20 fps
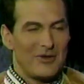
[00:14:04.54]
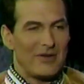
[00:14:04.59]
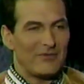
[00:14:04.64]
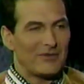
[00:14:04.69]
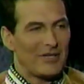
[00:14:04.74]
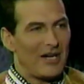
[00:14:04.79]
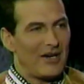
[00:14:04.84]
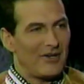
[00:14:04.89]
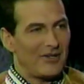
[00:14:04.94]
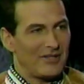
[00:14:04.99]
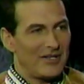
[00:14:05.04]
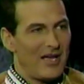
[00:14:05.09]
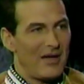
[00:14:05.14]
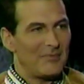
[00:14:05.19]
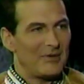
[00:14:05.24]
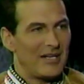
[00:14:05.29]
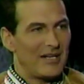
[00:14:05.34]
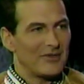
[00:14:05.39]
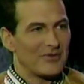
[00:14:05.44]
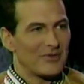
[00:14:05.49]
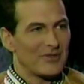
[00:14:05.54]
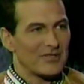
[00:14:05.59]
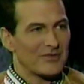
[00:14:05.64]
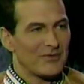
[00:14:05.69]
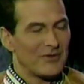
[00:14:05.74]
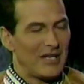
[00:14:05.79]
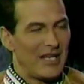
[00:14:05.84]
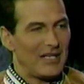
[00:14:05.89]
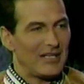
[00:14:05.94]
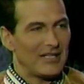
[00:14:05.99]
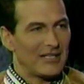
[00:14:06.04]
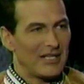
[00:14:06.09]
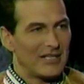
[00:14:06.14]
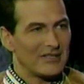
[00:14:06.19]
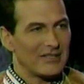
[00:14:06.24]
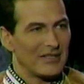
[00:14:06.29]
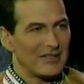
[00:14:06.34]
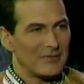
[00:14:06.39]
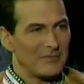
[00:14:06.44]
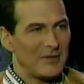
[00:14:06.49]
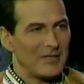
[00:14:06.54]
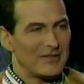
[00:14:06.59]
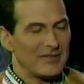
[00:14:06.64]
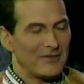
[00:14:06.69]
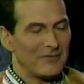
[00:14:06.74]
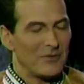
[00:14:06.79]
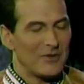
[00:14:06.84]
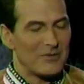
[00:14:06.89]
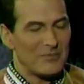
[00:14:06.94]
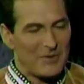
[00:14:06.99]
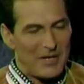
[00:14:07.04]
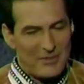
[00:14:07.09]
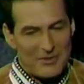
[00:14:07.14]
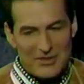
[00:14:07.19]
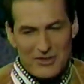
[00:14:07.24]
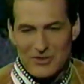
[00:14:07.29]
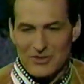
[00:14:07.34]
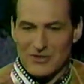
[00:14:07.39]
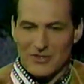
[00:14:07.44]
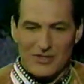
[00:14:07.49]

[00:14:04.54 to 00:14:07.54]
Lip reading: you have to hire a dominatrix for that, and it gets expensive. We probably just